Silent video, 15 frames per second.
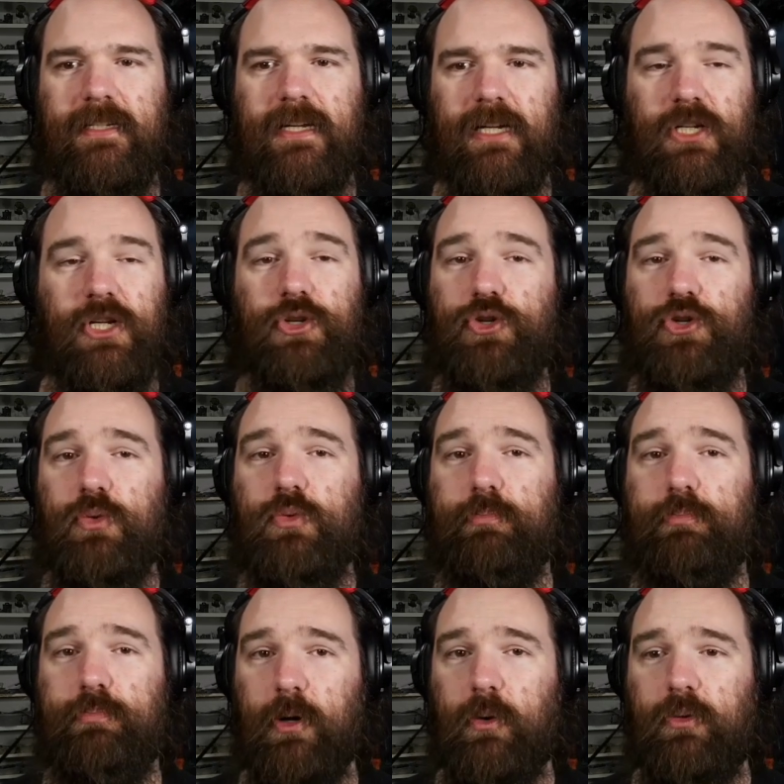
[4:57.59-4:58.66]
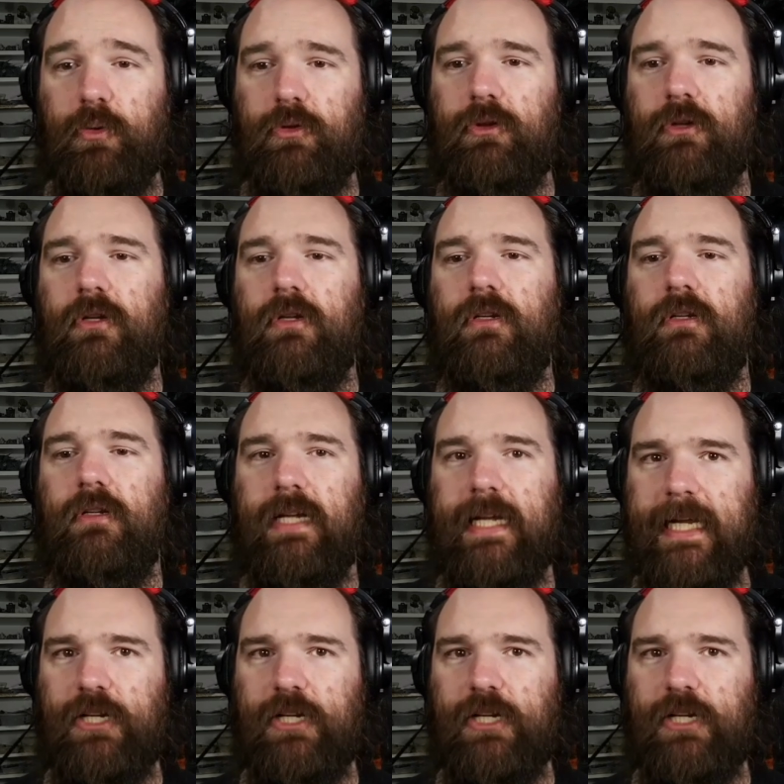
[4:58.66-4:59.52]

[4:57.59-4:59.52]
and can shoot both each